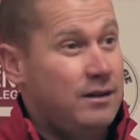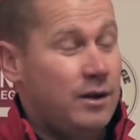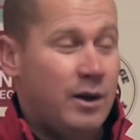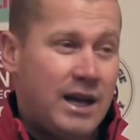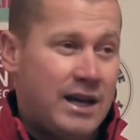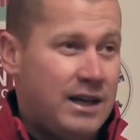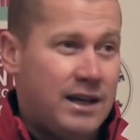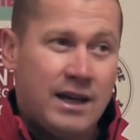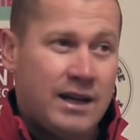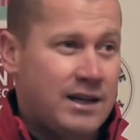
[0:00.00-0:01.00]
You know,
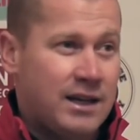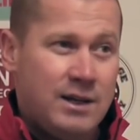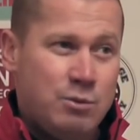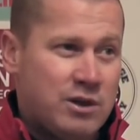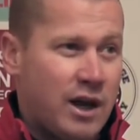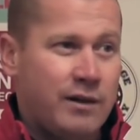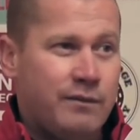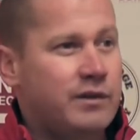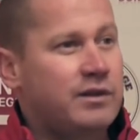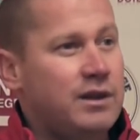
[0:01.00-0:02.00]
he was gunning
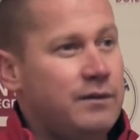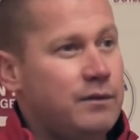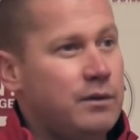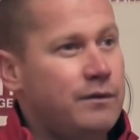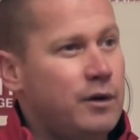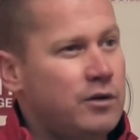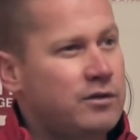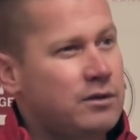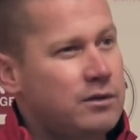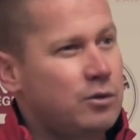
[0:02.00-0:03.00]
for Steve from the
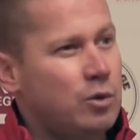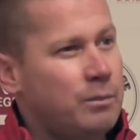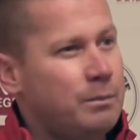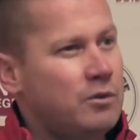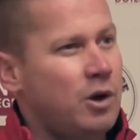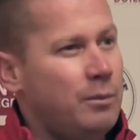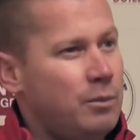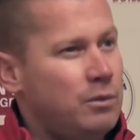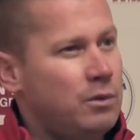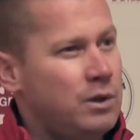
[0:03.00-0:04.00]
first sort of
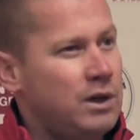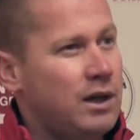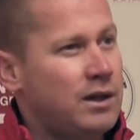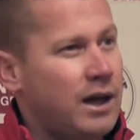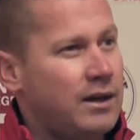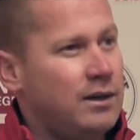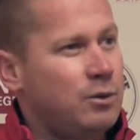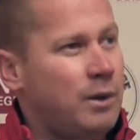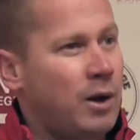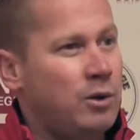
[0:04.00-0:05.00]
time that we had a
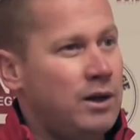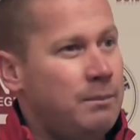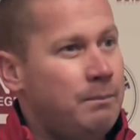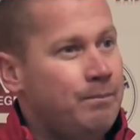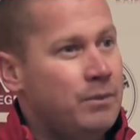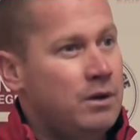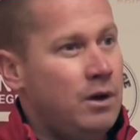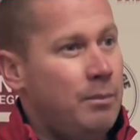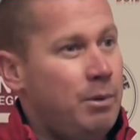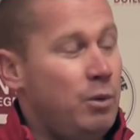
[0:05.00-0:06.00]
little moan at him.
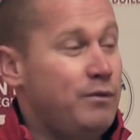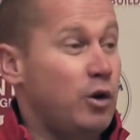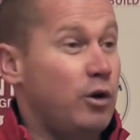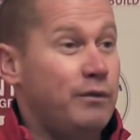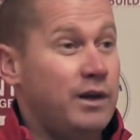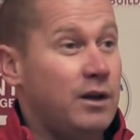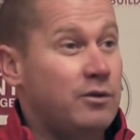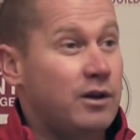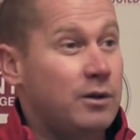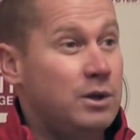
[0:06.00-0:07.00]
But we've got it on video,
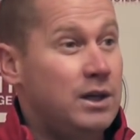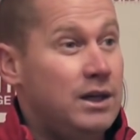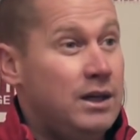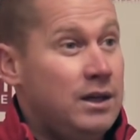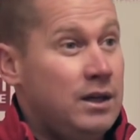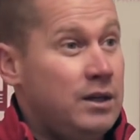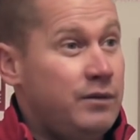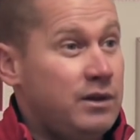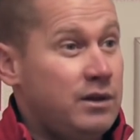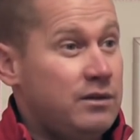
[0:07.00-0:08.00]
so
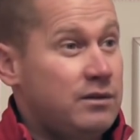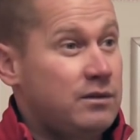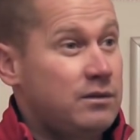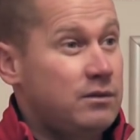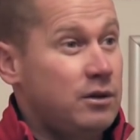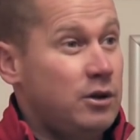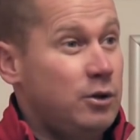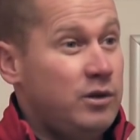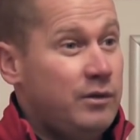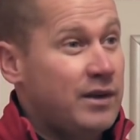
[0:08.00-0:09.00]
if it's
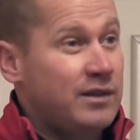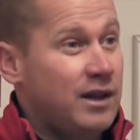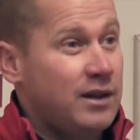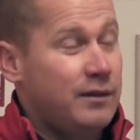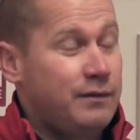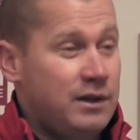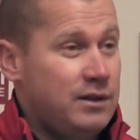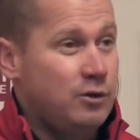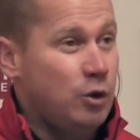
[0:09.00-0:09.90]
conclusive, he hasn't done nothing, it's